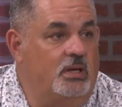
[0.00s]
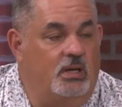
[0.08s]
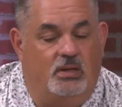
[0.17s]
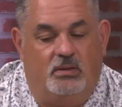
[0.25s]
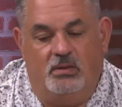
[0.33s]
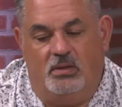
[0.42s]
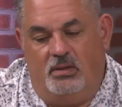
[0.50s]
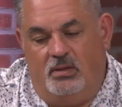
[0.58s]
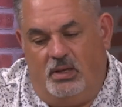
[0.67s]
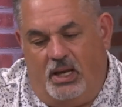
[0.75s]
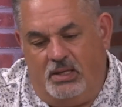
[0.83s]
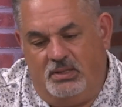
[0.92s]
And the,
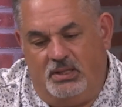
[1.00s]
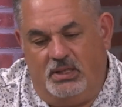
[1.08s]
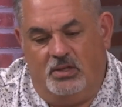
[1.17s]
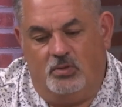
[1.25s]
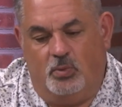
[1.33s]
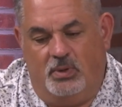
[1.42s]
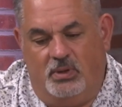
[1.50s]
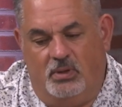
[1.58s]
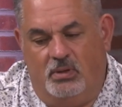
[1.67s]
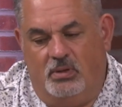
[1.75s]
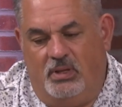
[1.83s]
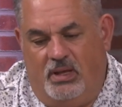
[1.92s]
the nice thing is when
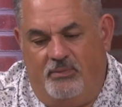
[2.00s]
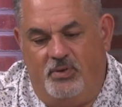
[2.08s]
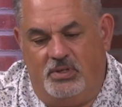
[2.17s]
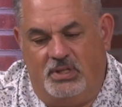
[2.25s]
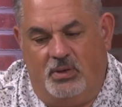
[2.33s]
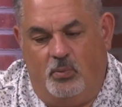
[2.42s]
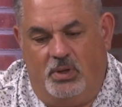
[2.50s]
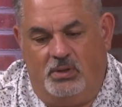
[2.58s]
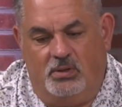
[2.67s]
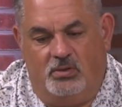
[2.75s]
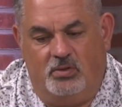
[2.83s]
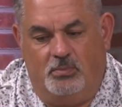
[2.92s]
the, the FHA
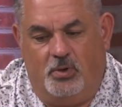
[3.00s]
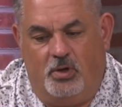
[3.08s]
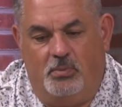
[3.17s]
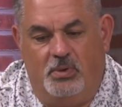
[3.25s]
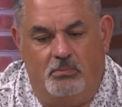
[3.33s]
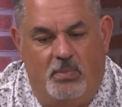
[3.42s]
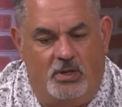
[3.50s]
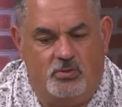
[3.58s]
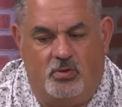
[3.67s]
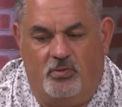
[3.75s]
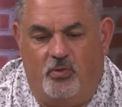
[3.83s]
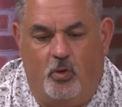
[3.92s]
went to suburban
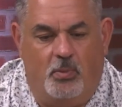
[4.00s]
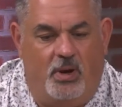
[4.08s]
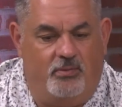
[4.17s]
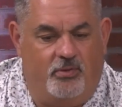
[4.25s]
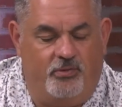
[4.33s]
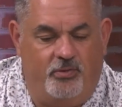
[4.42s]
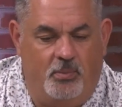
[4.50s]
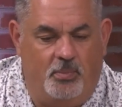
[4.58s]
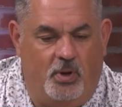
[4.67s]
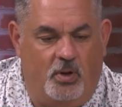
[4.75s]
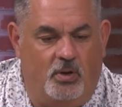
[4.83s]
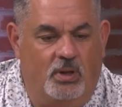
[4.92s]
metro format for
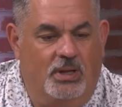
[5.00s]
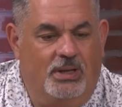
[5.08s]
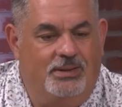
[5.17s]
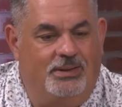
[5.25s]
football,